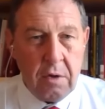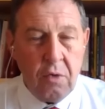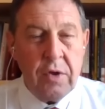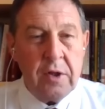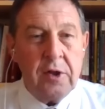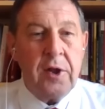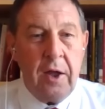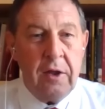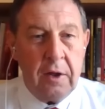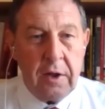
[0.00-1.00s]
who can
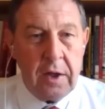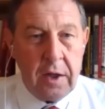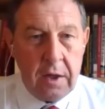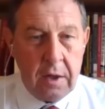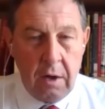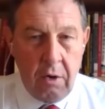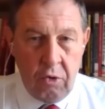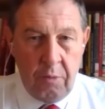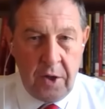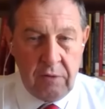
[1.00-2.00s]
say that he
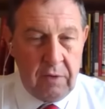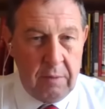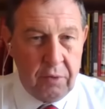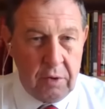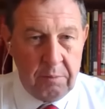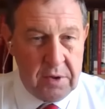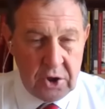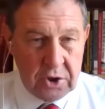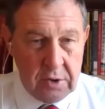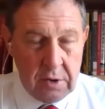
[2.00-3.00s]
occupies very important
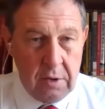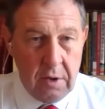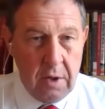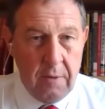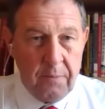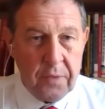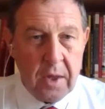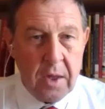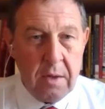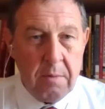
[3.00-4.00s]
positions?
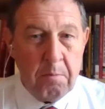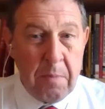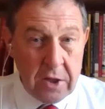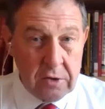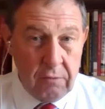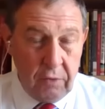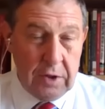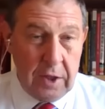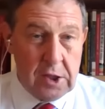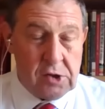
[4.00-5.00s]
Based on what
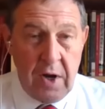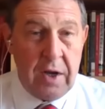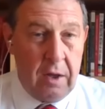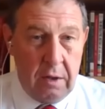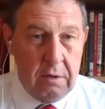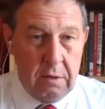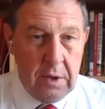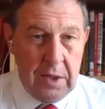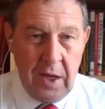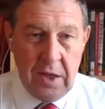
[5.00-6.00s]
he's writing,
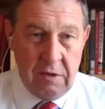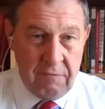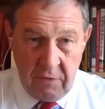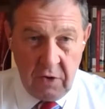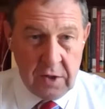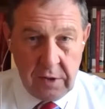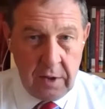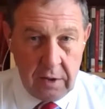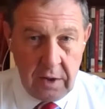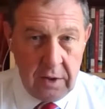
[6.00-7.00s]
it is very
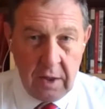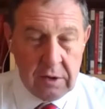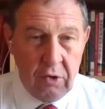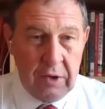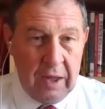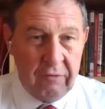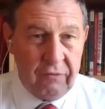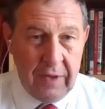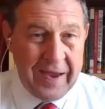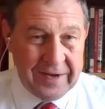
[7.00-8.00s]
clear he does not
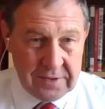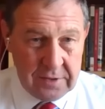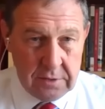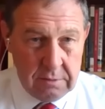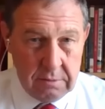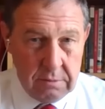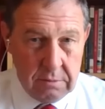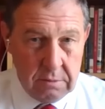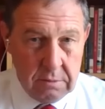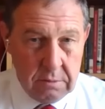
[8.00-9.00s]
have access
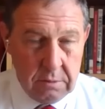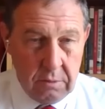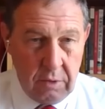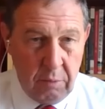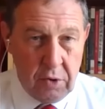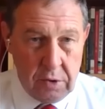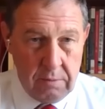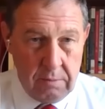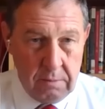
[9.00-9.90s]
to the boss.